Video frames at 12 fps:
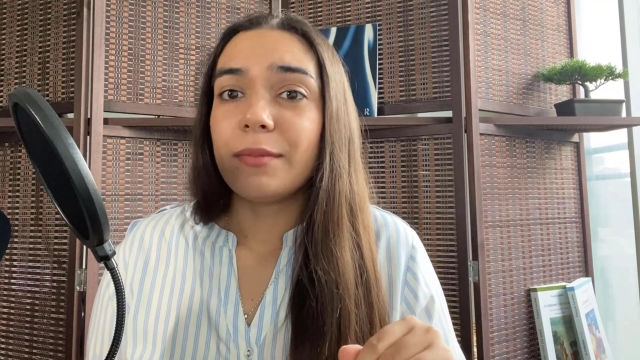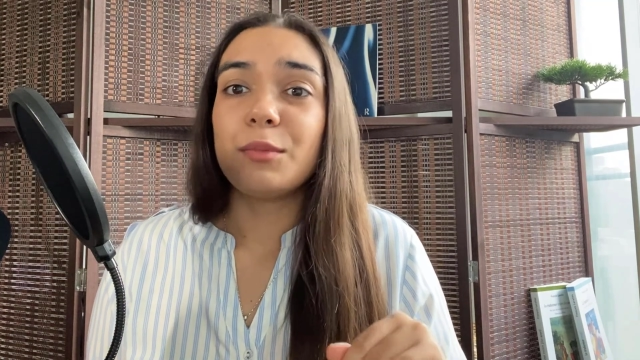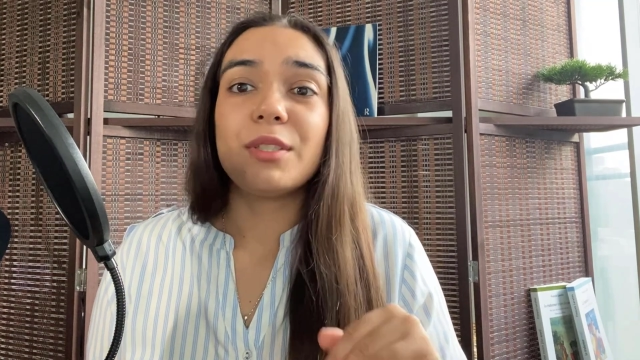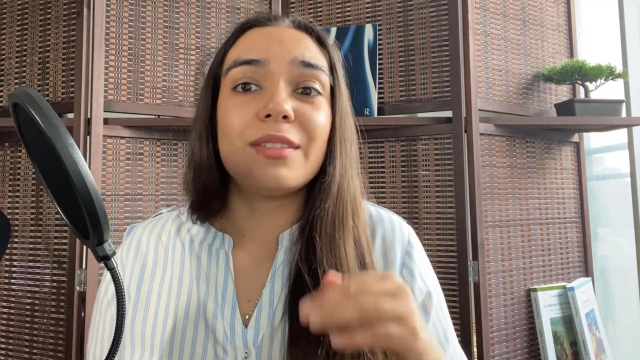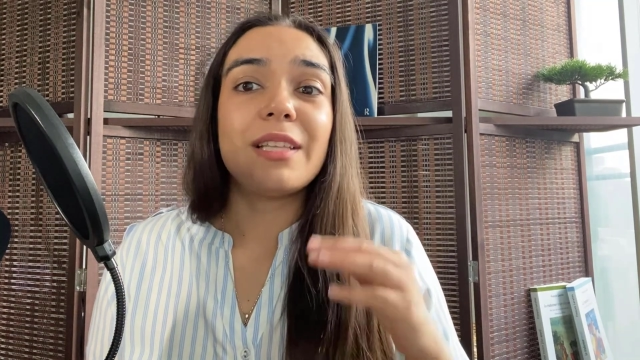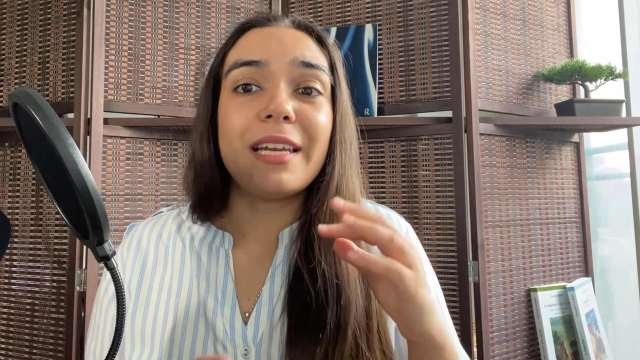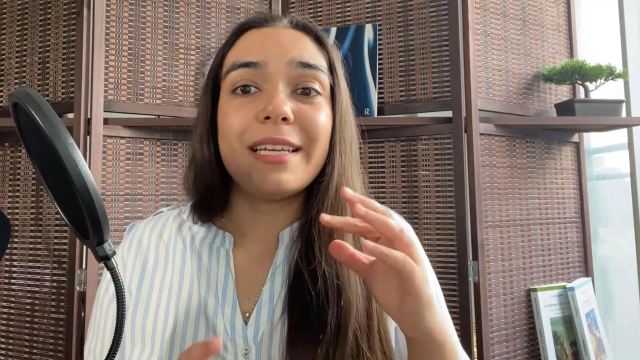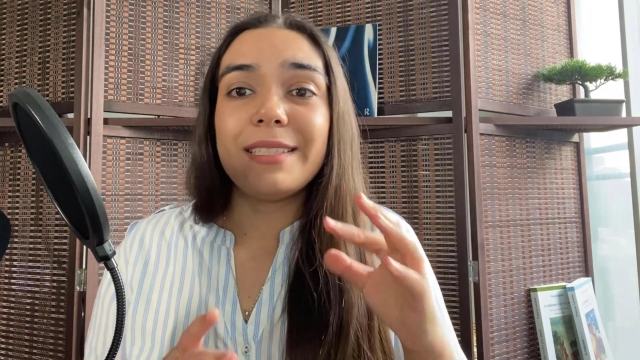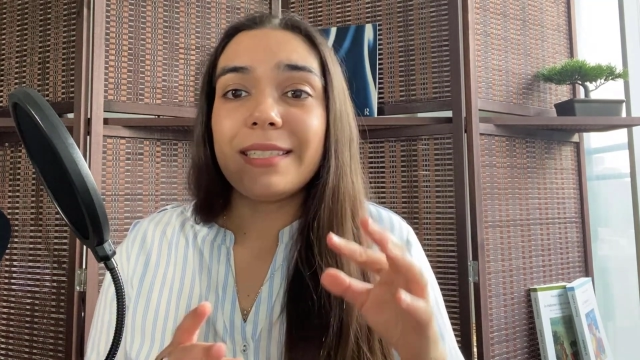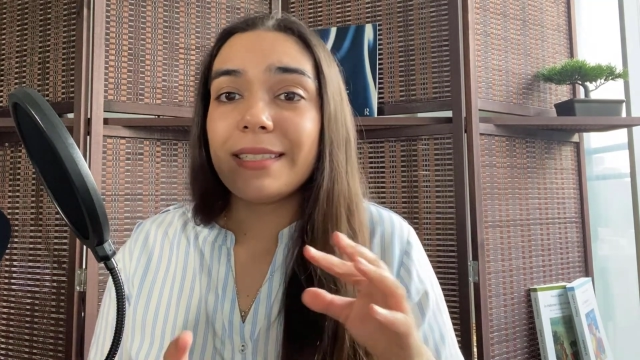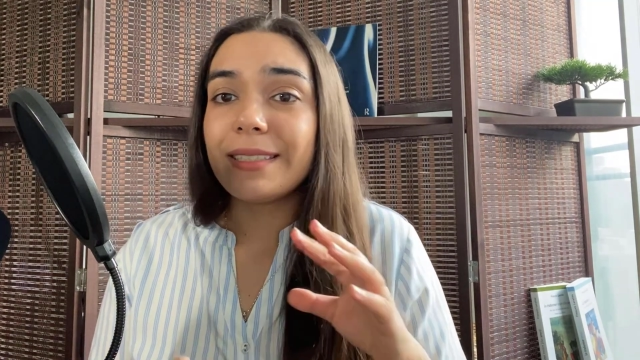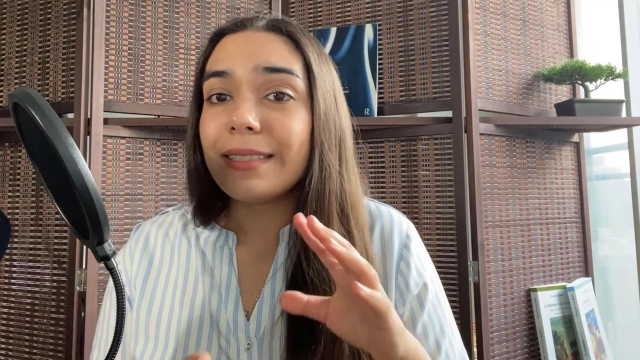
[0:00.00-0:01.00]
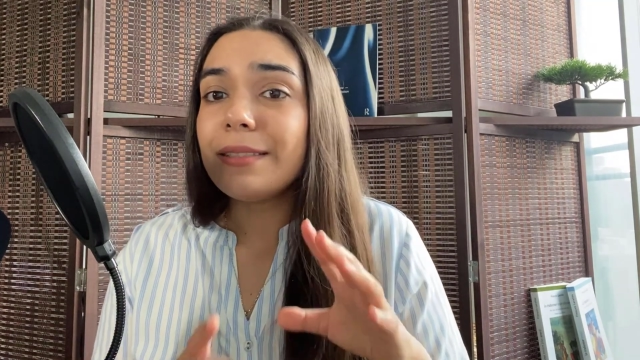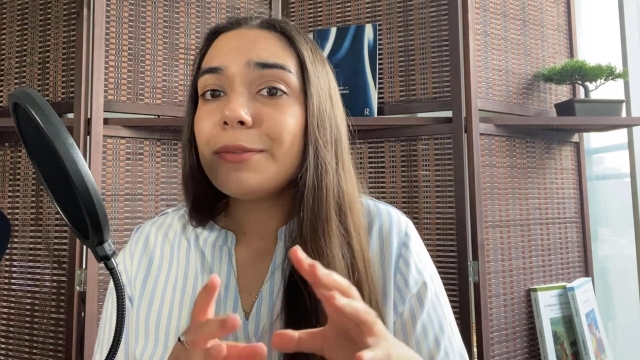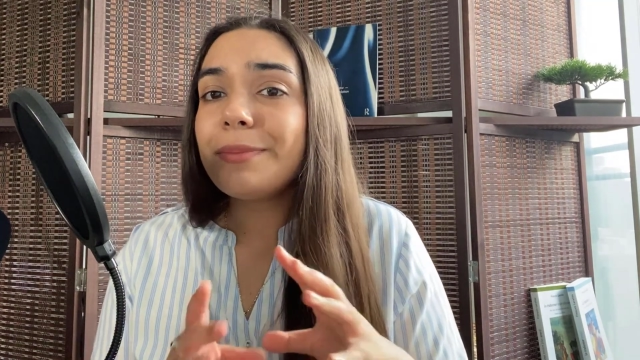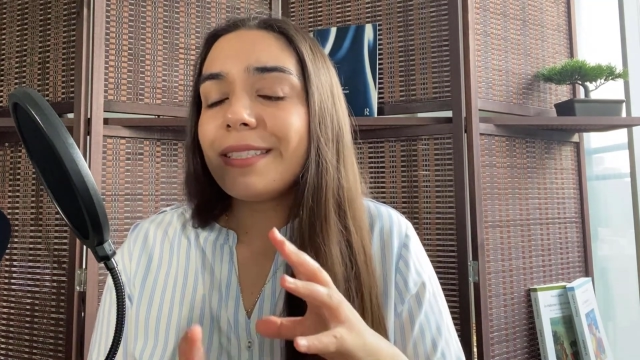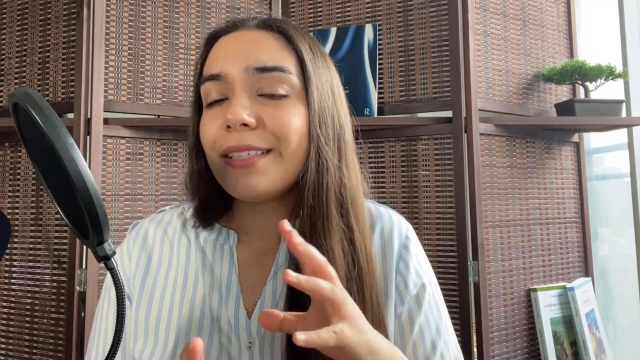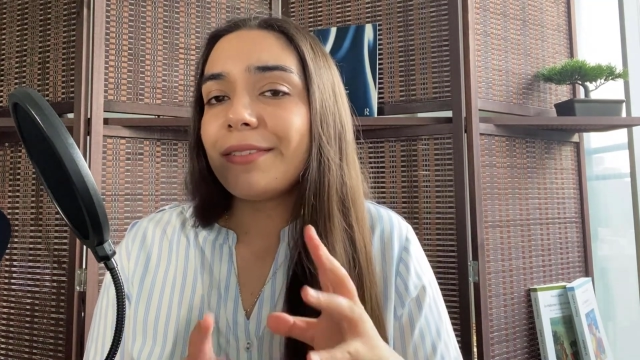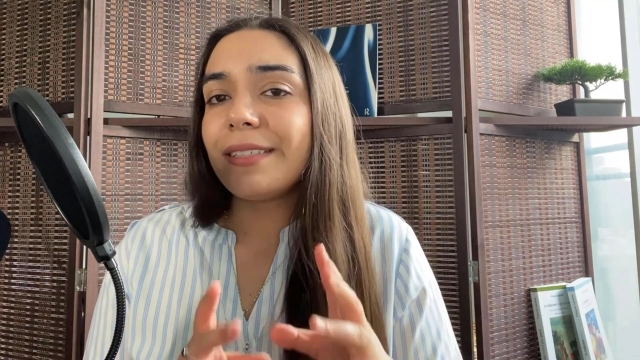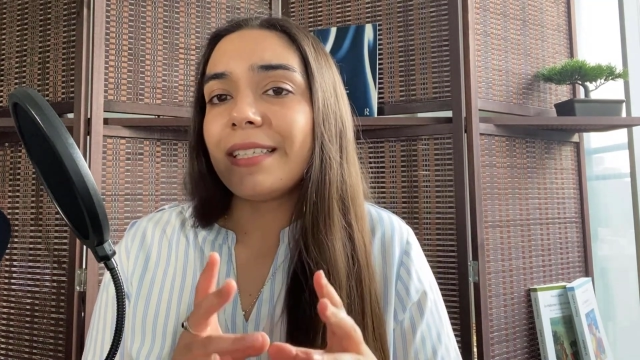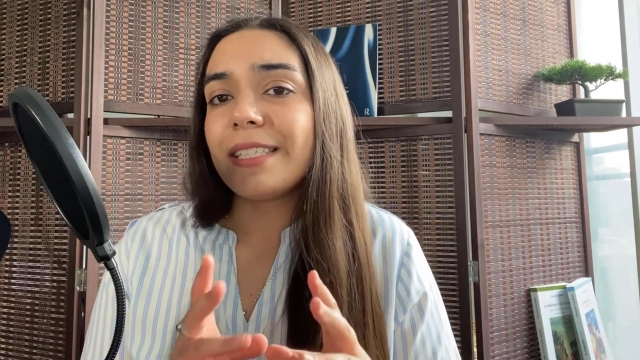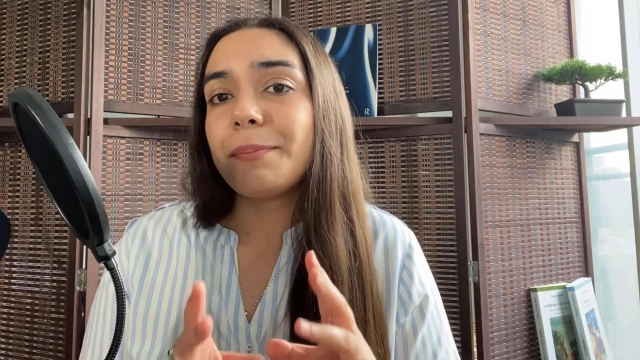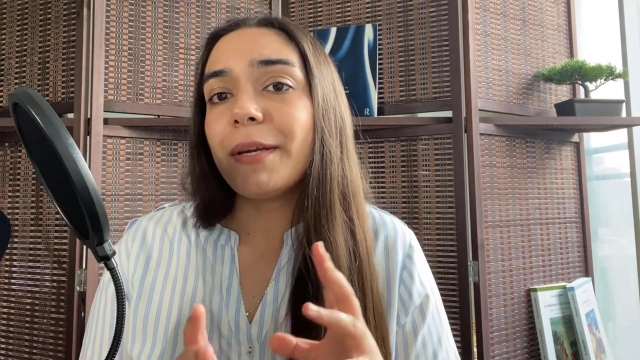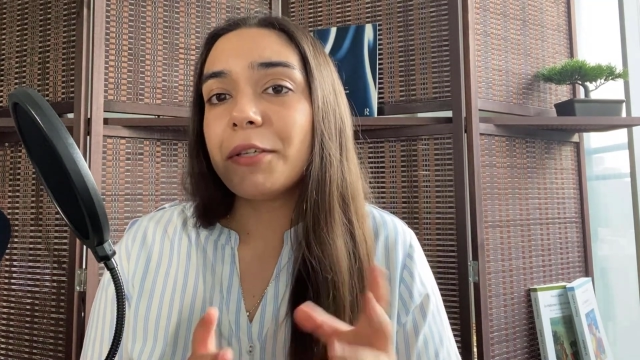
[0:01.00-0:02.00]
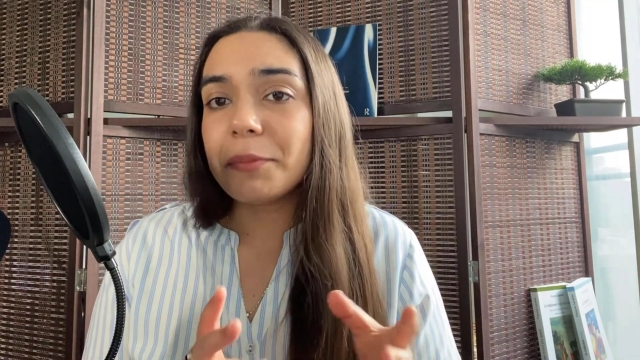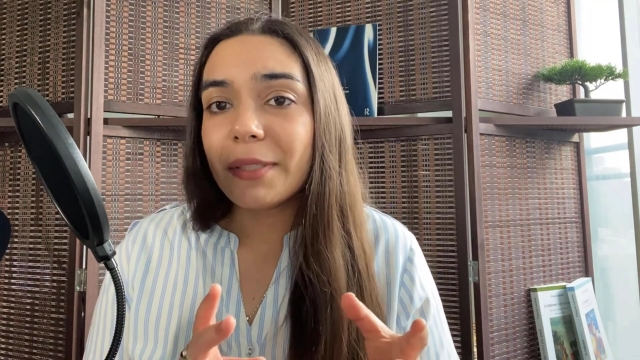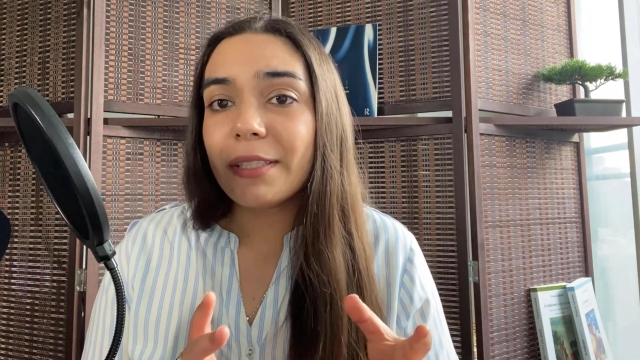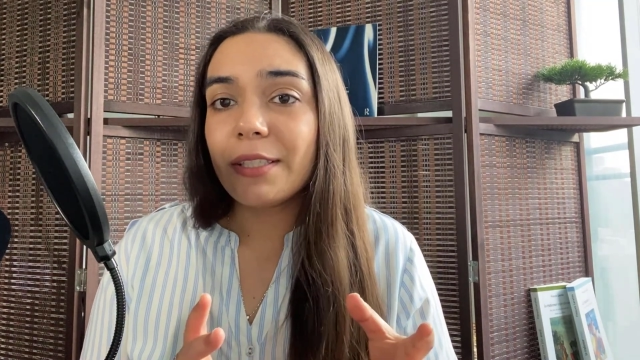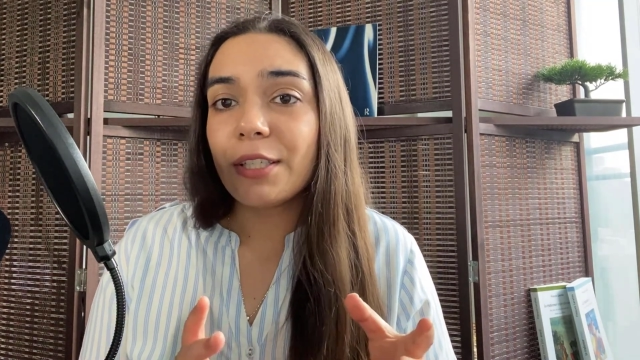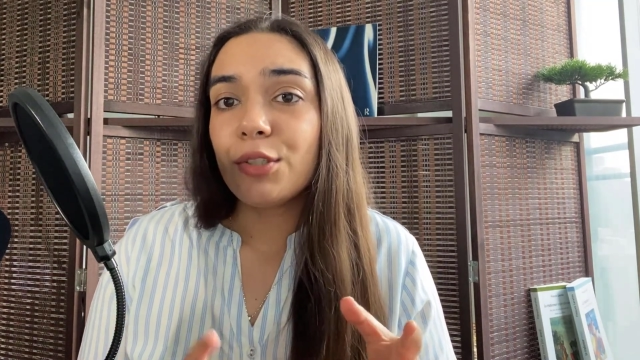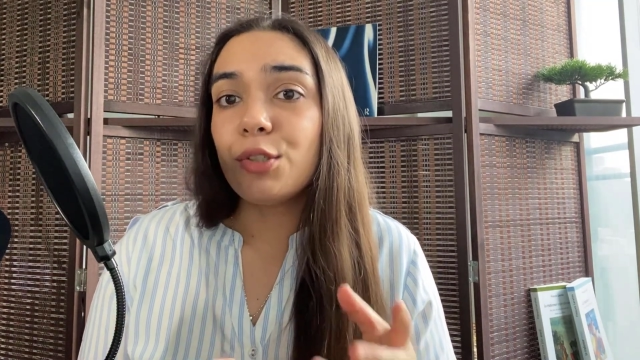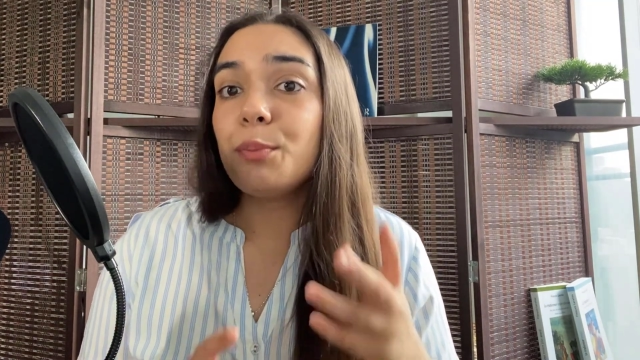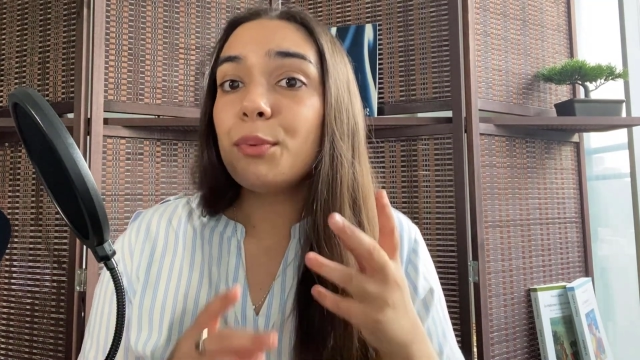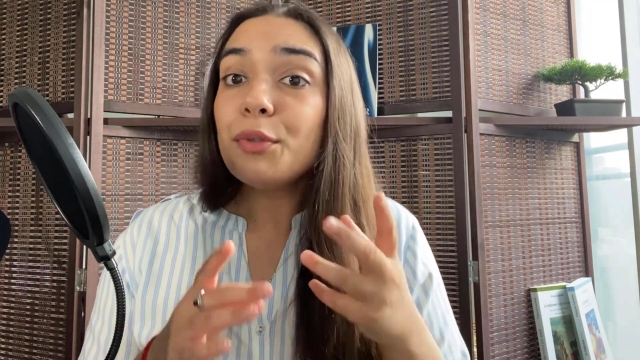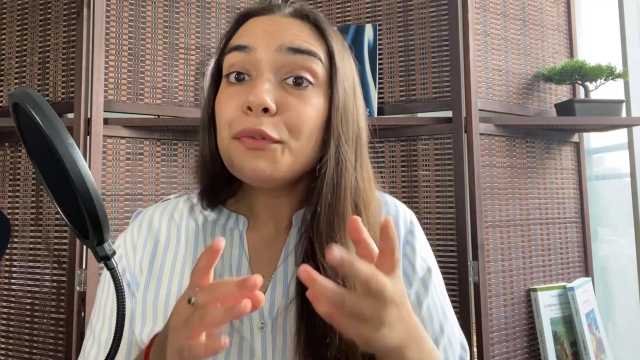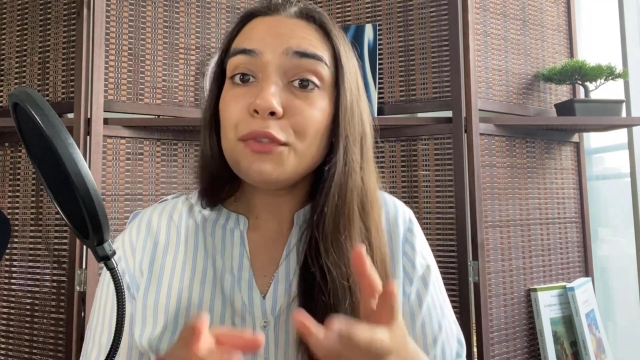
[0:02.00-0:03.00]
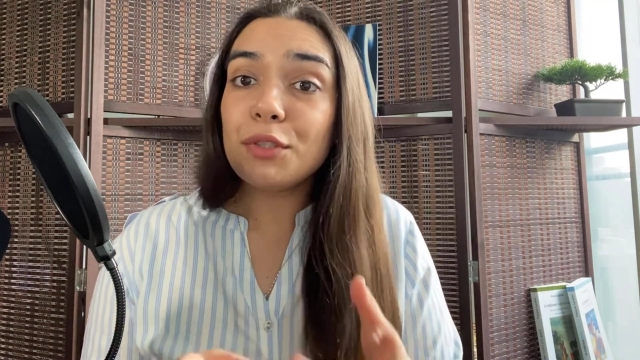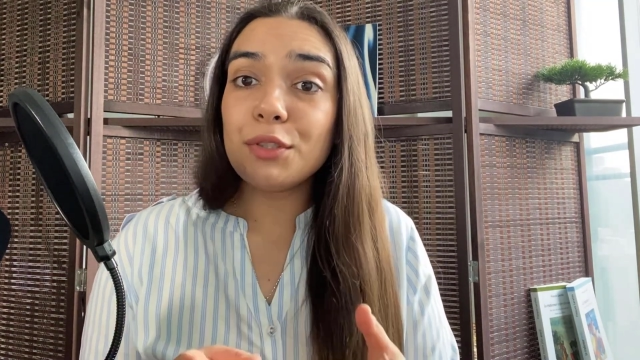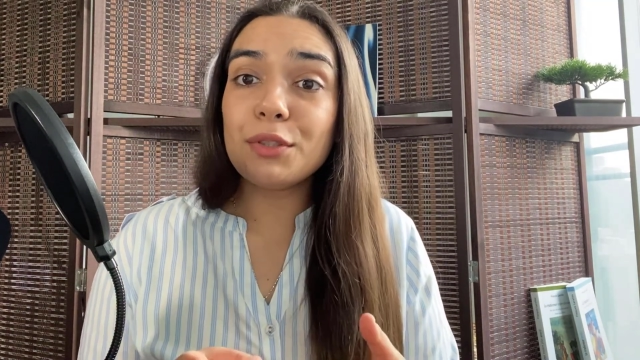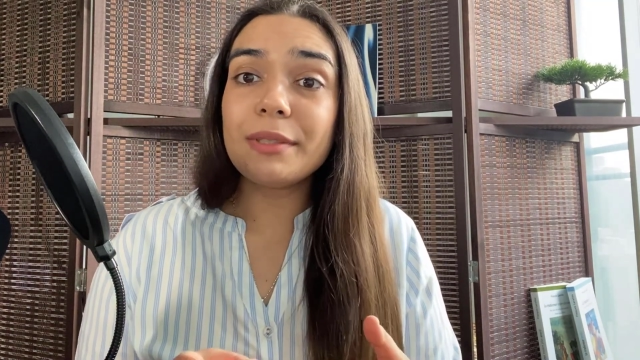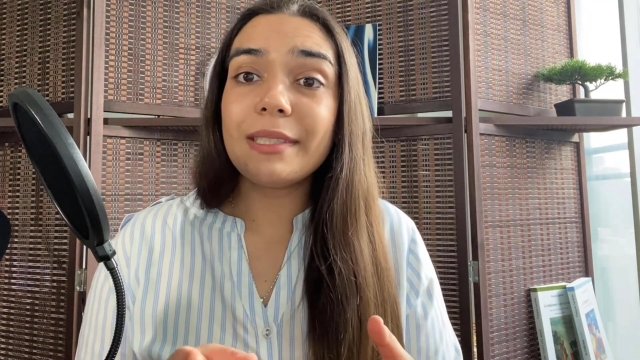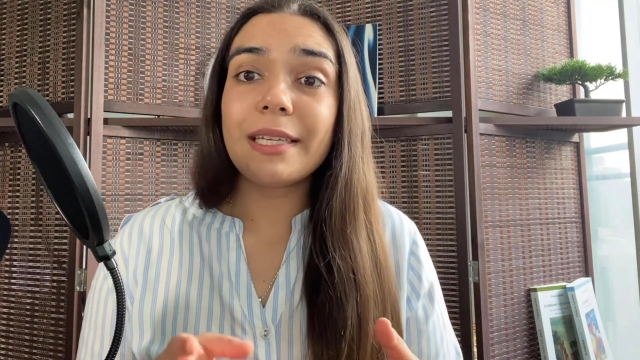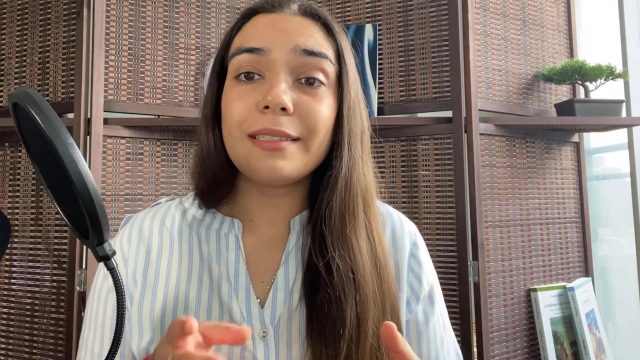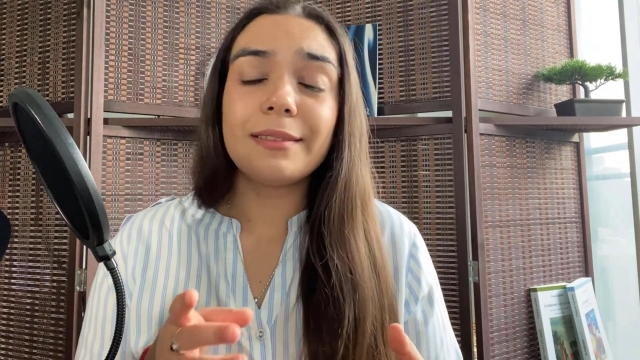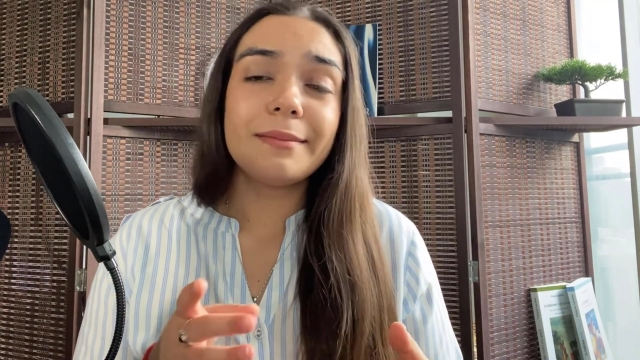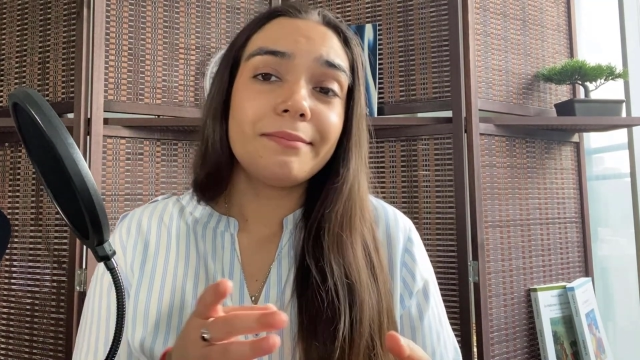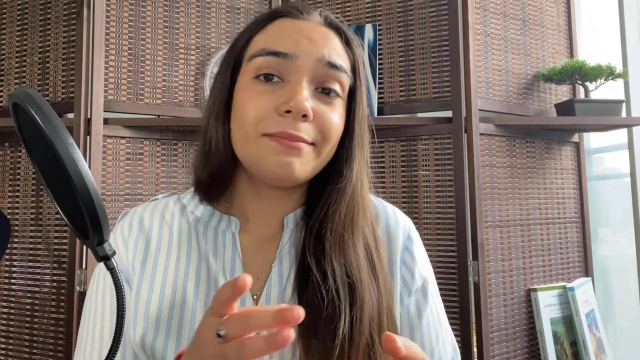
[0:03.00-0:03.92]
was that I did a little bit of an experiment to prove to you that